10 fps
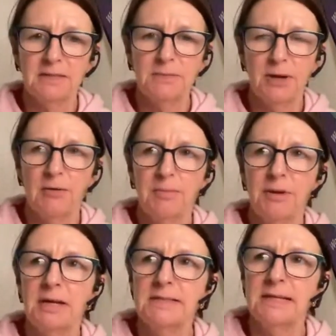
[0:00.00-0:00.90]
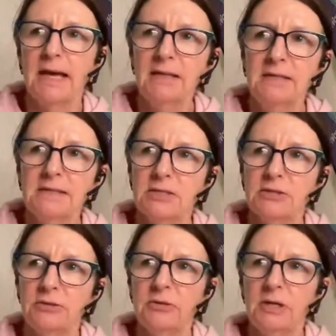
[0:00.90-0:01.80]
please tell me as well. But
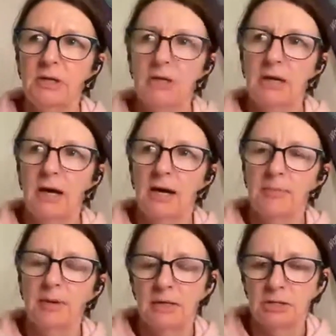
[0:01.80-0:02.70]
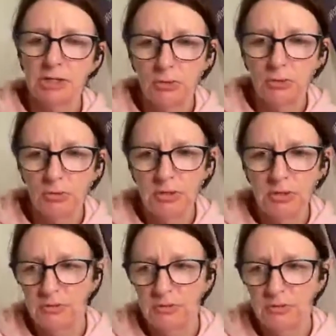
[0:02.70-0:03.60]
I say this to
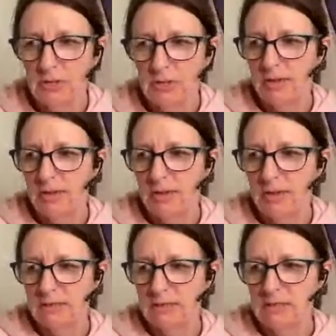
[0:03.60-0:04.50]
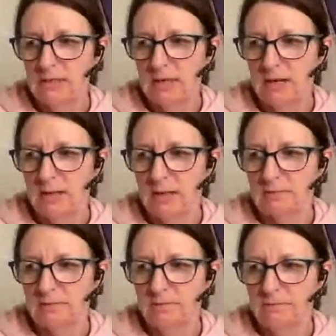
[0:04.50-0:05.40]
assure you that,
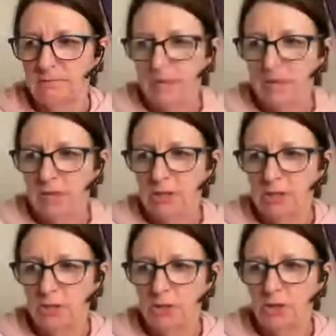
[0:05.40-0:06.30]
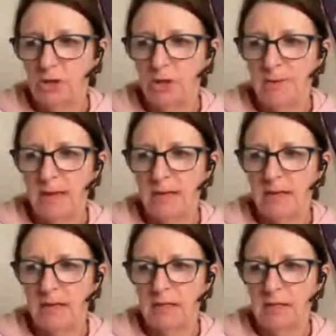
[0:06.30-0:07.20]
no
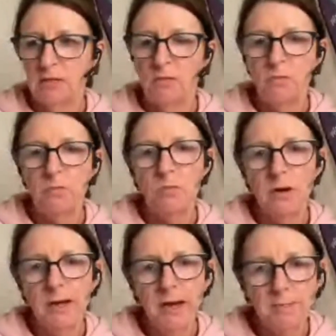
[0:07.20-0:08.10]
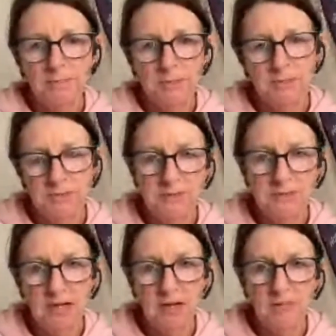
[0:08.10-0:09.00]
matter what our pursuits
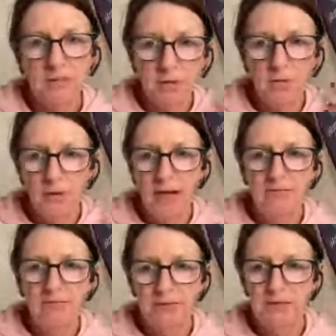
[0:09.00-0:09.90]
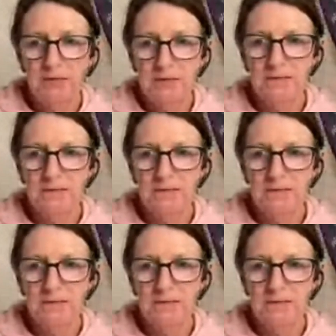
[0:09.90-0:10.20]
are, we all have these